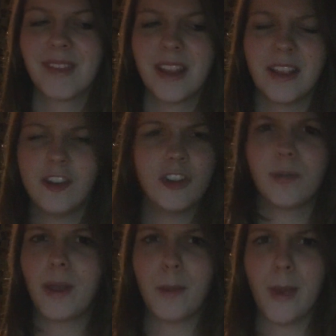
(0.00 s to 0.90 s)
Not just
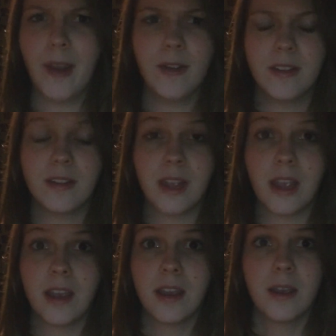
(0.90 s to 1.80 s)
by your parents,
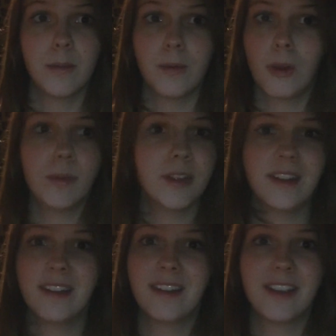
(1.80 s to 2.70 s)
they probably
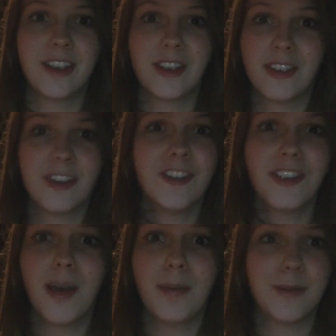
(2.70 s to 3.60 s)
did a good
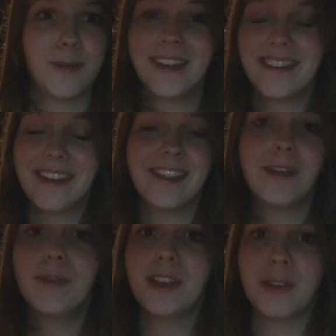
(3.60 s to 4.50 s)
job in raising and
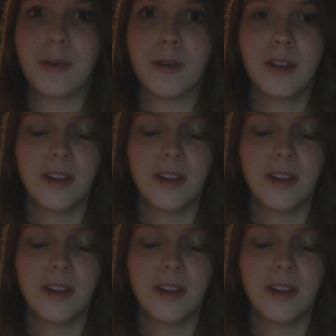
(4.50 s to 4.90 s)
loving you,